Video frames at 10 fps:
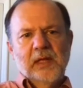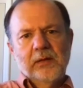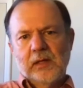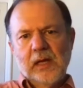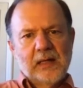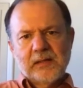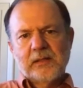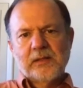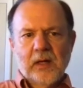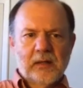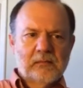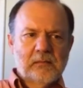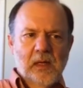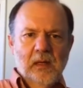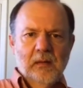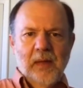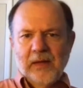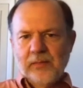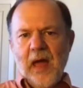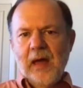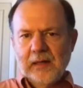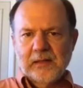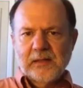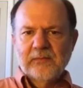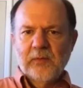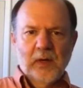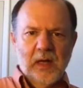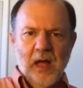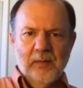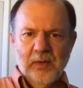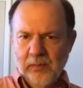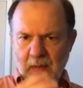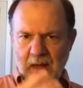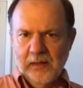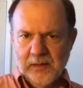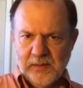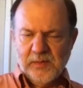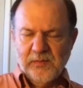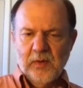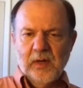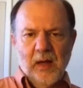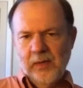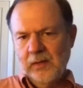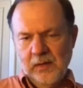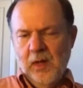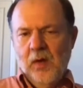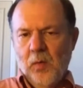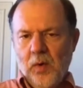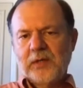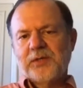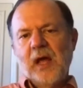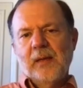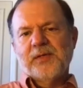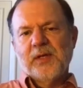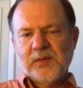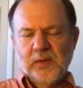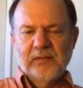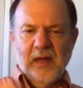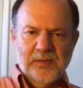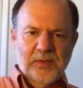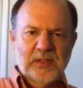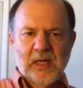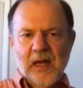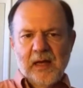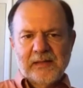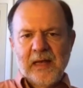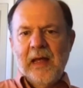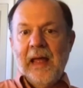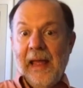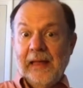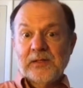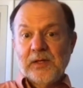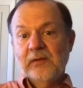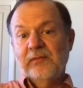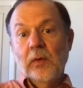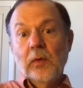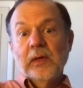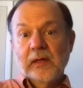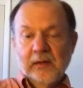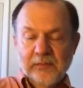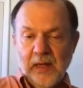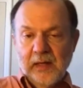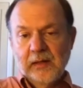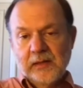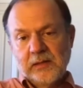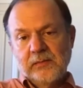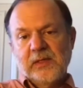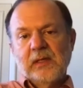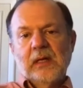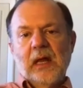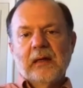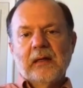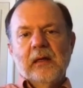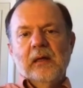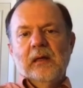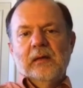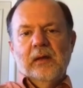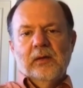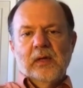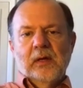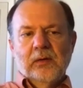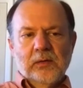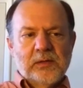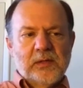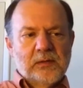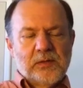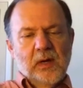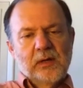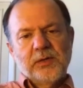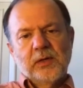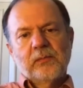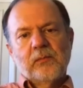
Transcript: classes on mathematics of origami or mechanisms of origami, and workshops to sort of exercise hands-on folding of mechanisms and the like that are used in structure.